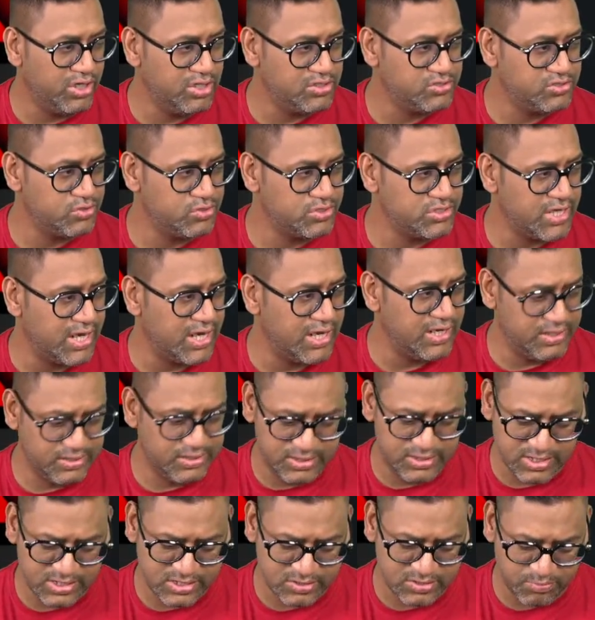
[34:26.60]
So child,
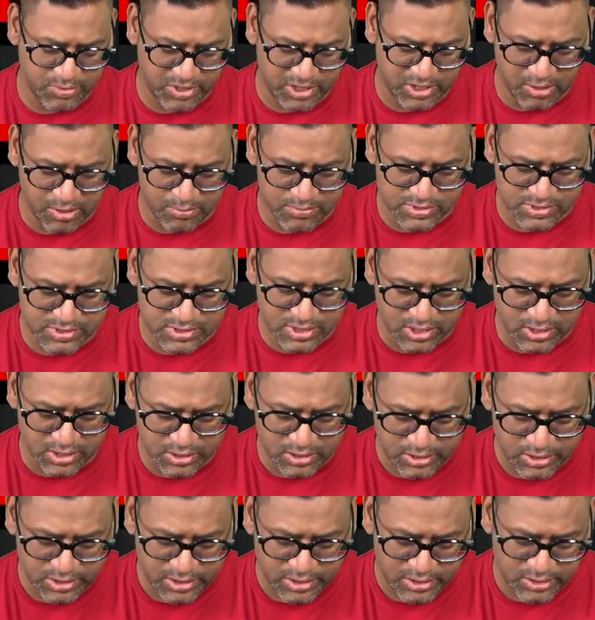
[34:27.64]
this becomes the
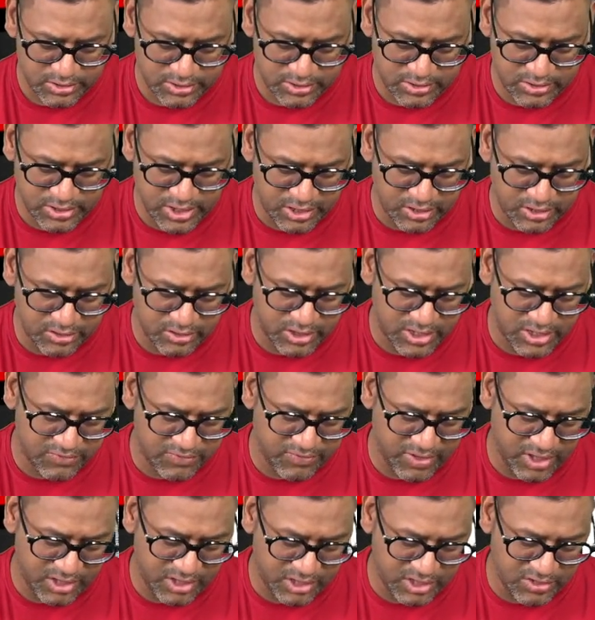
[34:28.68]
net
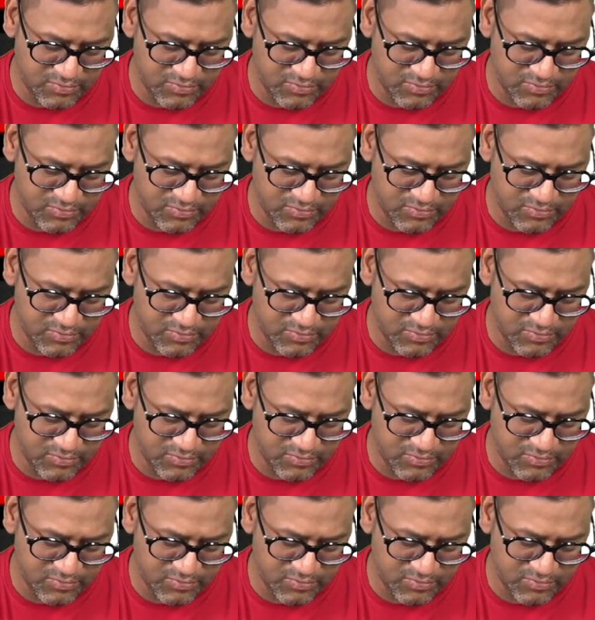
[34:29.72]
effective